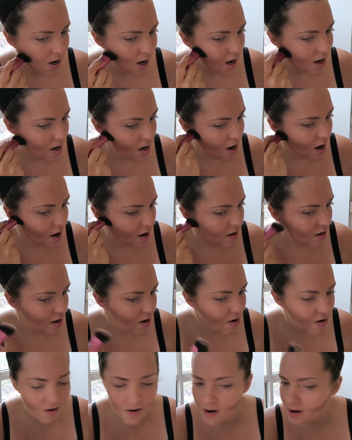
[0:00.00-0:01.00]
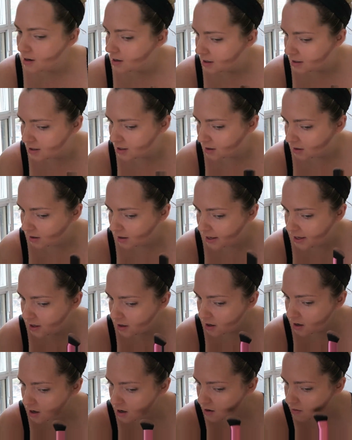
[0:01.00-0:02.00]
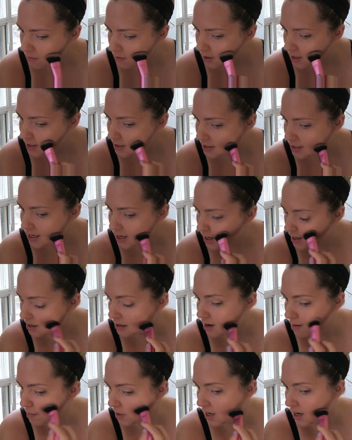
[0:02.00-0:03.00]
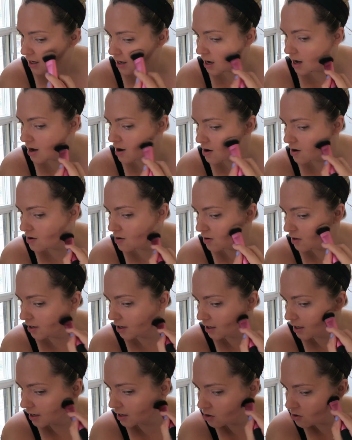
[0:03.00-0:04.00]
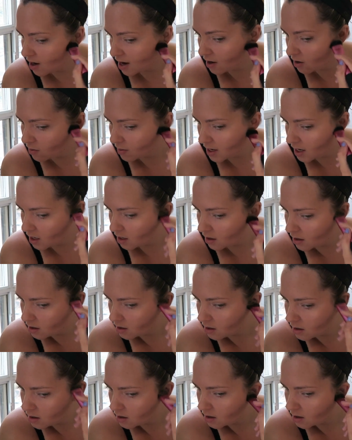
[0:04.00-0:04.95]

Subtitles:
and not know until later when I see it and I'm like, uh-oh, look like a drag queen.